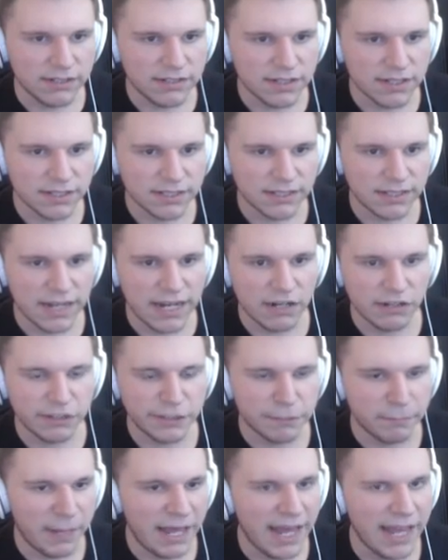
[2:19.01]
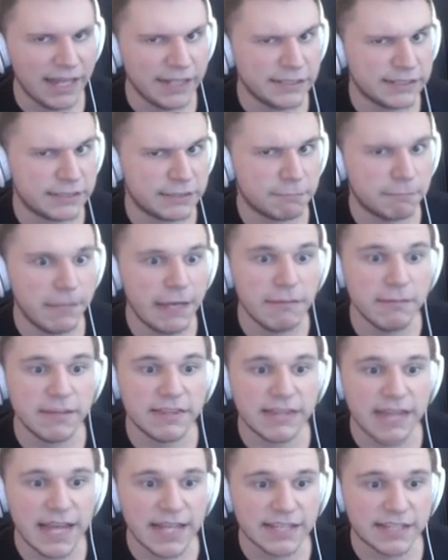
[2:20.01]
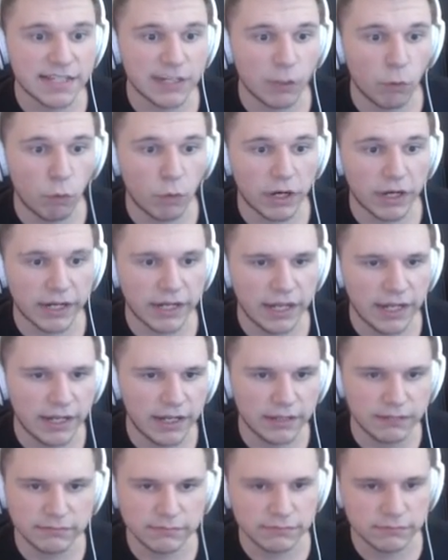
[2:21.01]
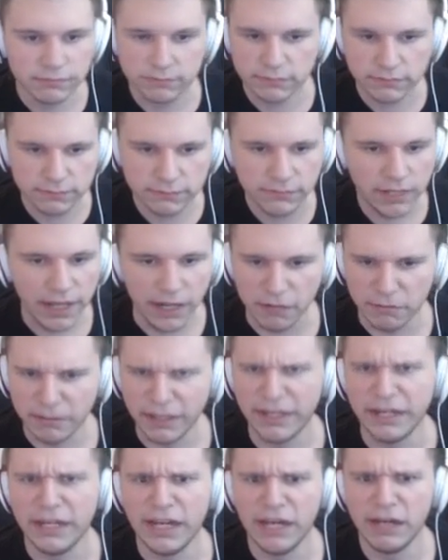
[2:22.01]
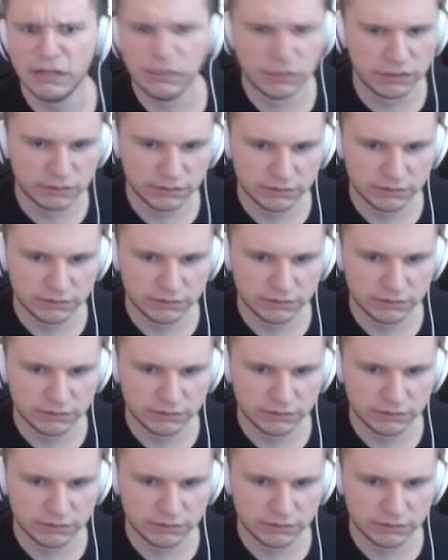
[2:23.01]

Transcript: and just land on the mines. Maybe that's gonna work. I, I don't really know.